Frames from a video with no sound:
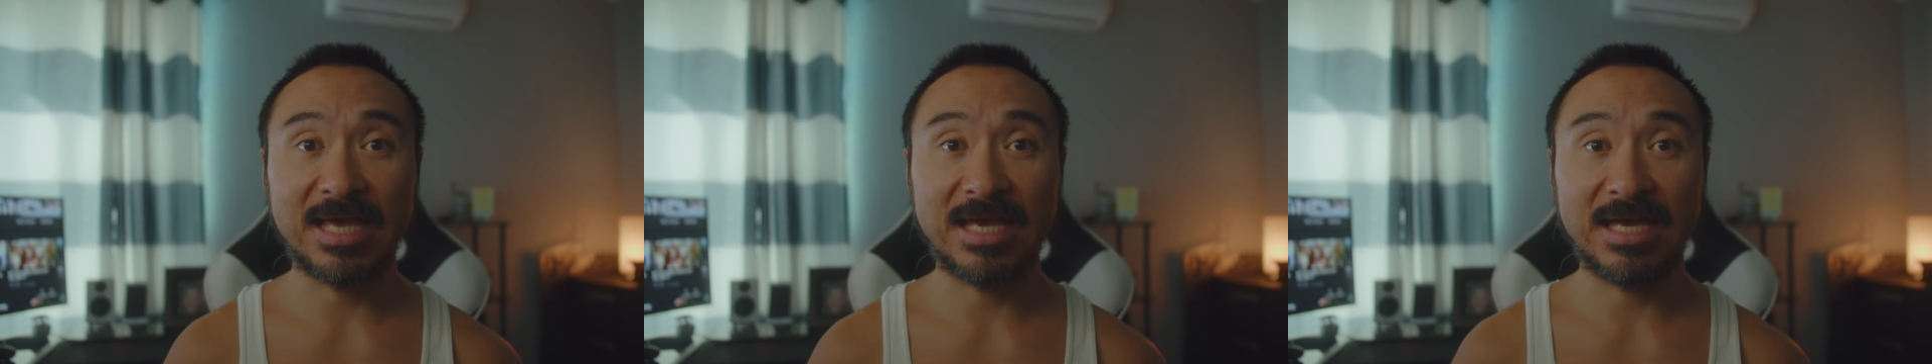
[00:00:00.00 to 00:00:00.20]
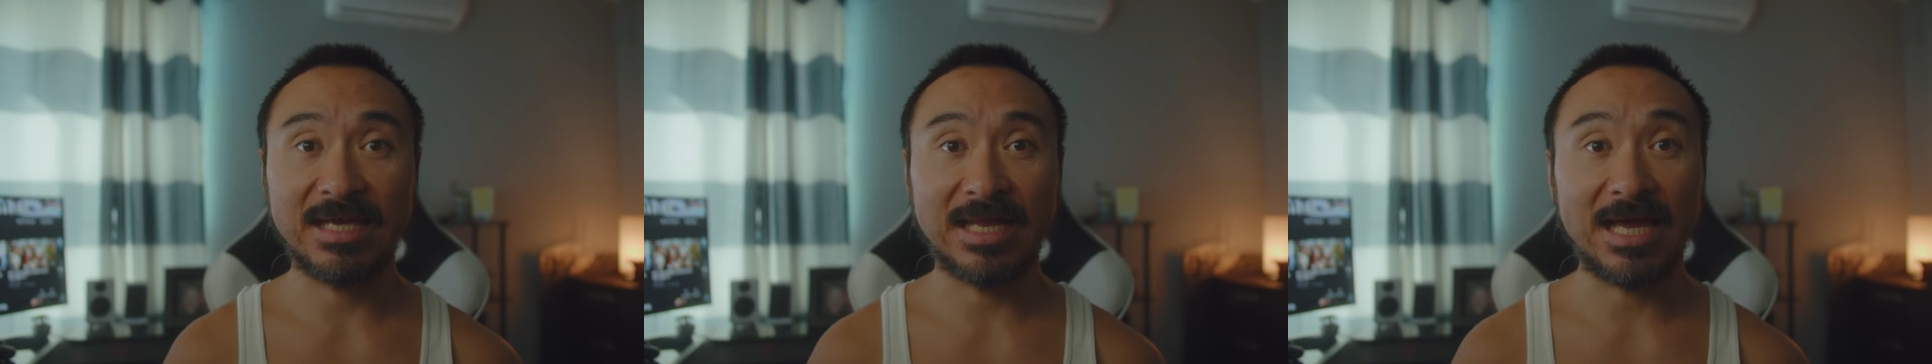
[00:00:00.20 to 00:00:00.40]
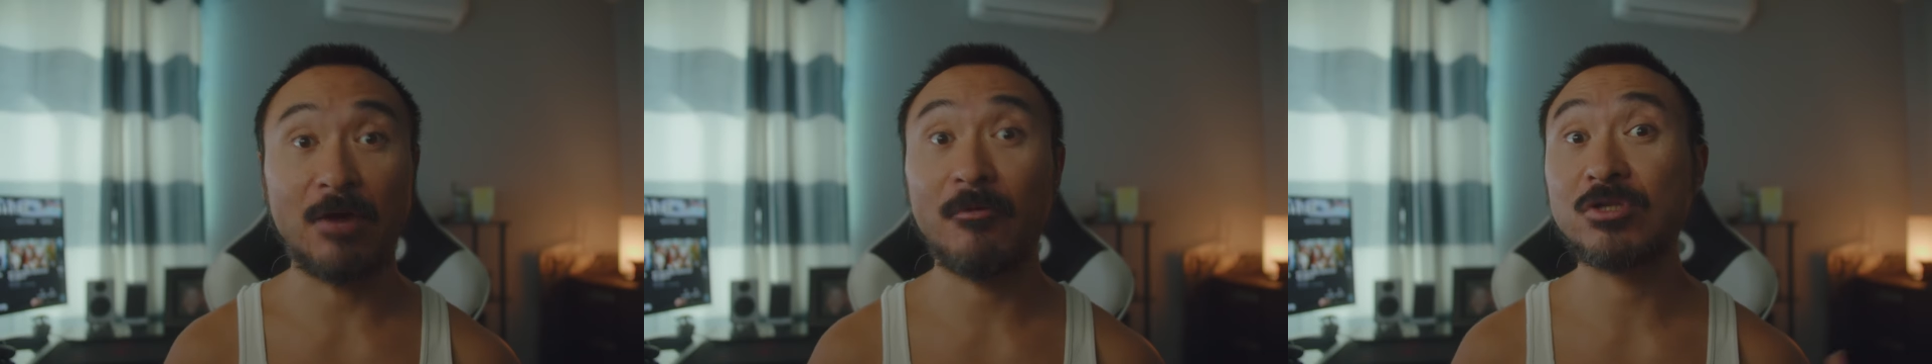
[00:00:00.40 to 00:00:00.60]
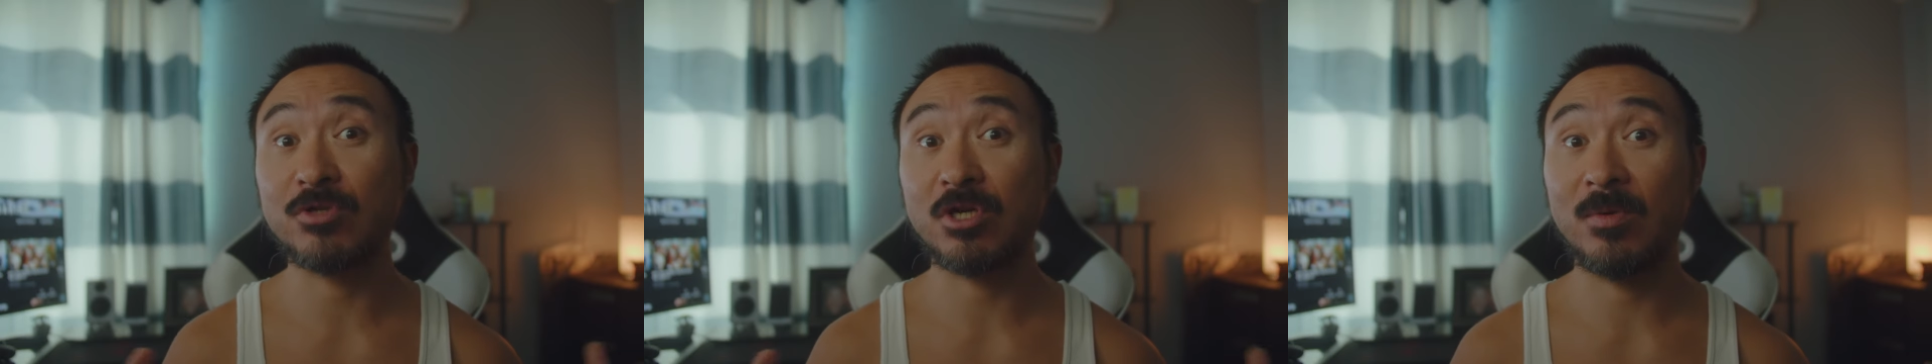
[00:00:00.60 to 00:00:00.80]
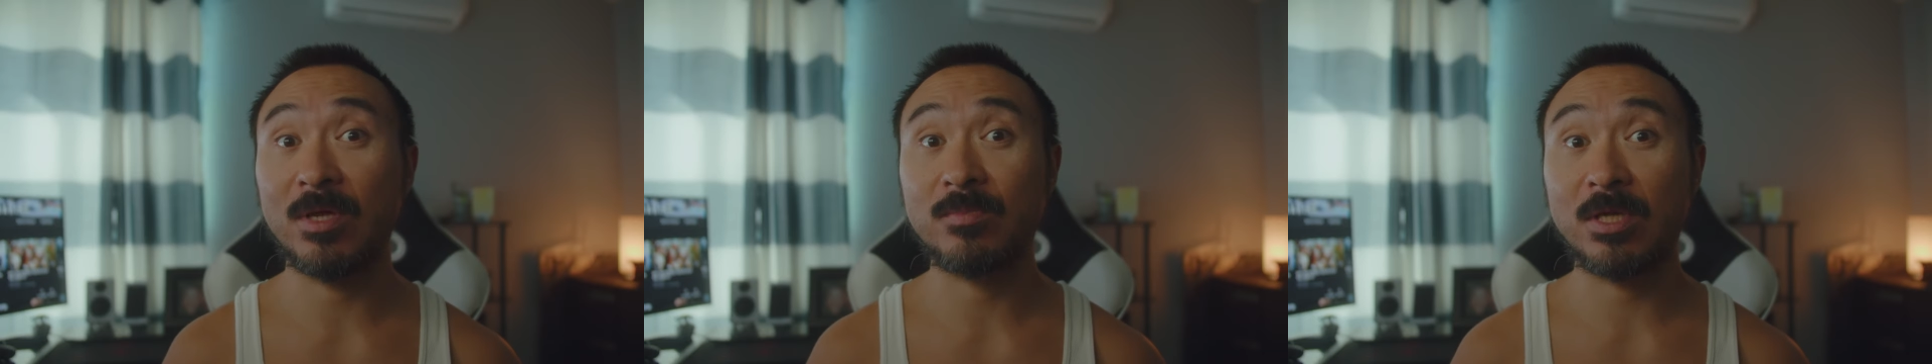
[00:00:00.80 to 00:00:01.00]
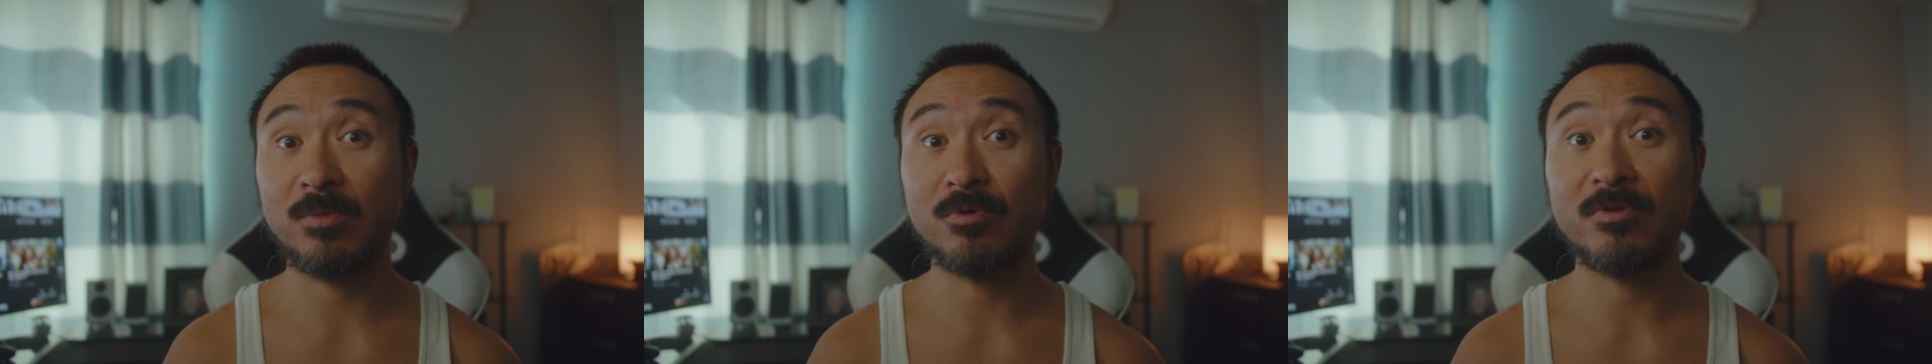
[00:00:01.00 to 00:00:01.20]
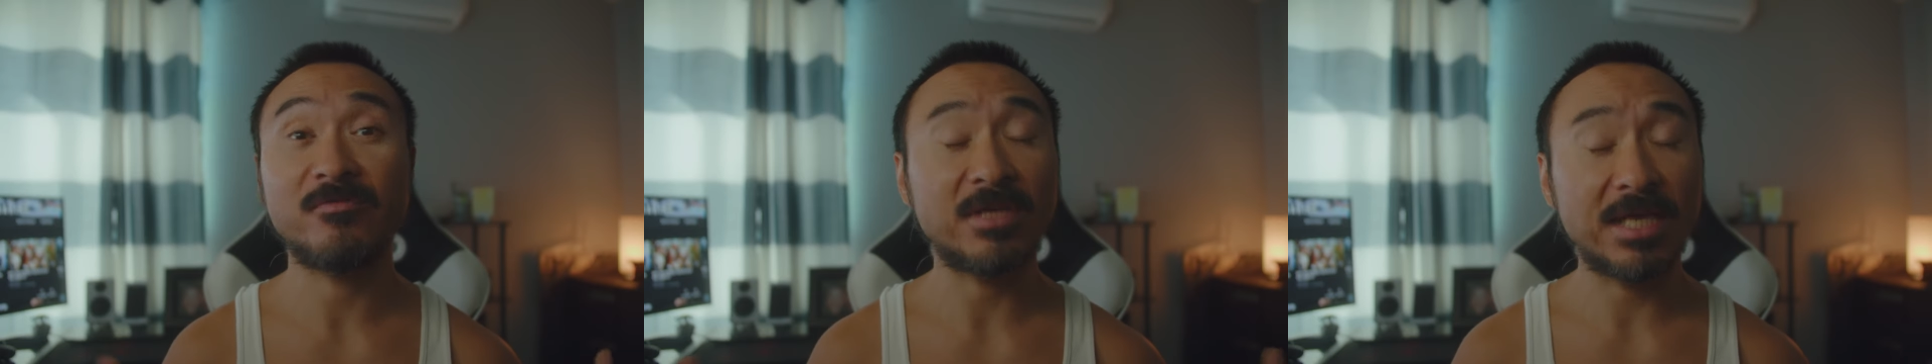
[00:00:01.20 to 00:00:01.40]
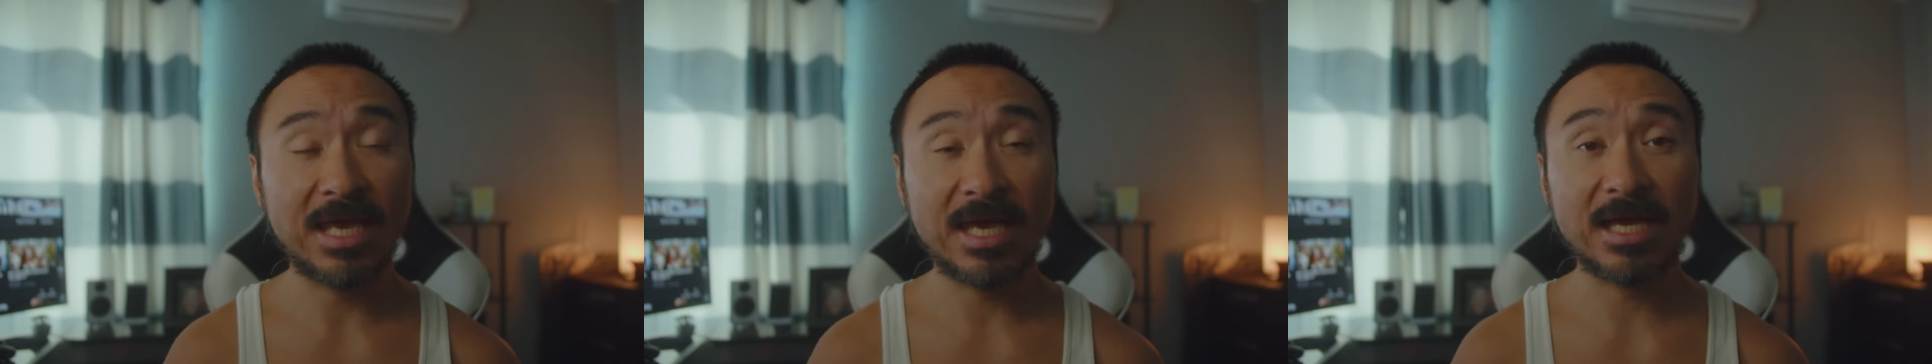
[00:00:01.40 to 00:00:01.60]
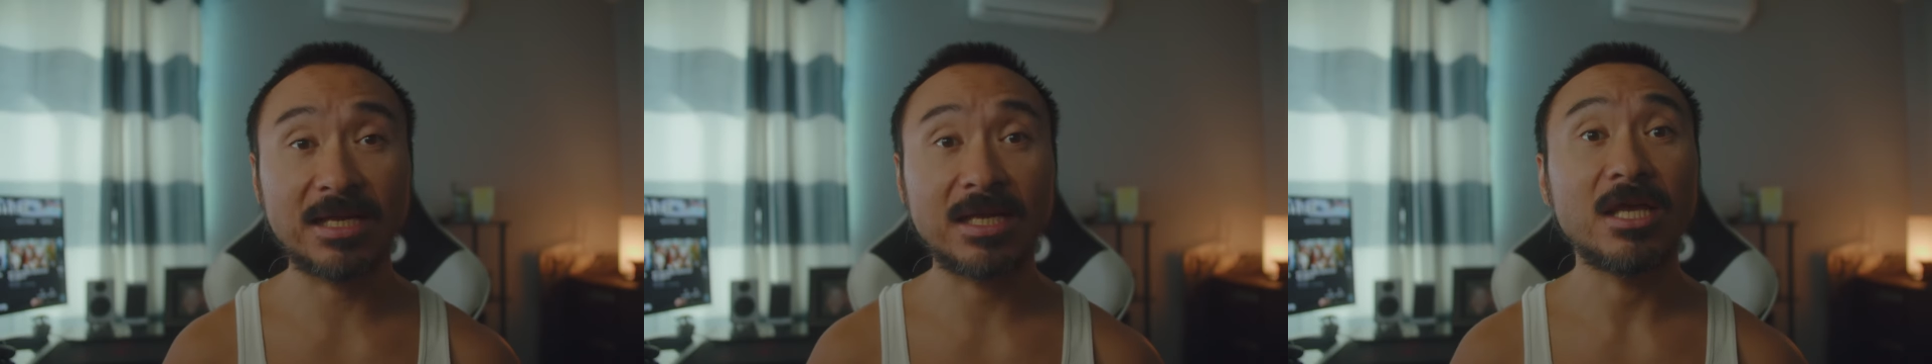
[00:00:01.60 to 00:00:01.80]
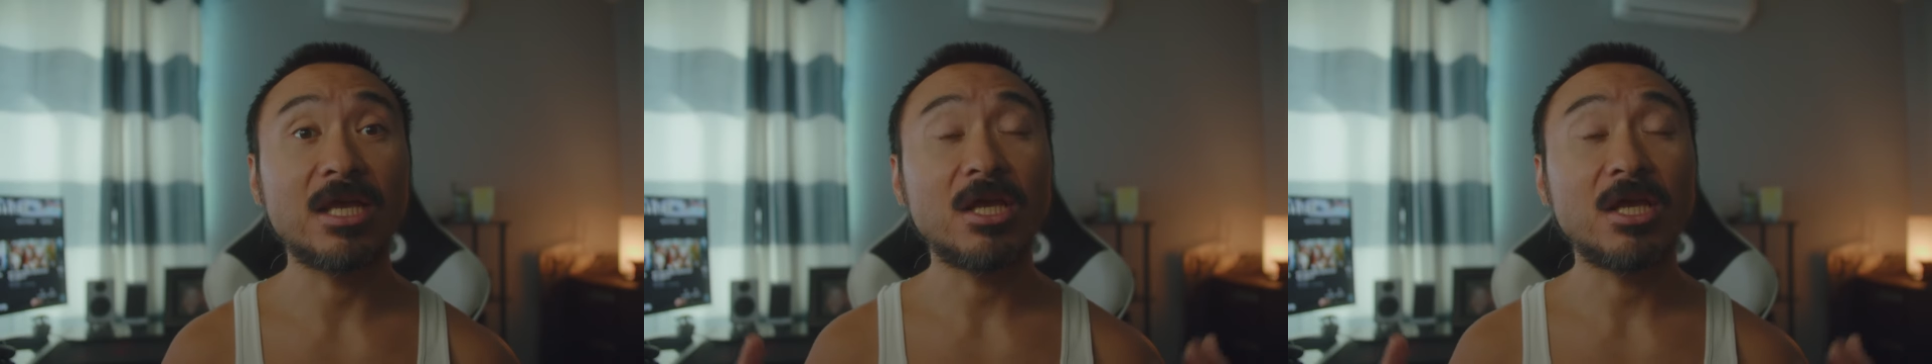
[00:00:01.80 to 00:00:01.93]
and I always recommend people, if you can,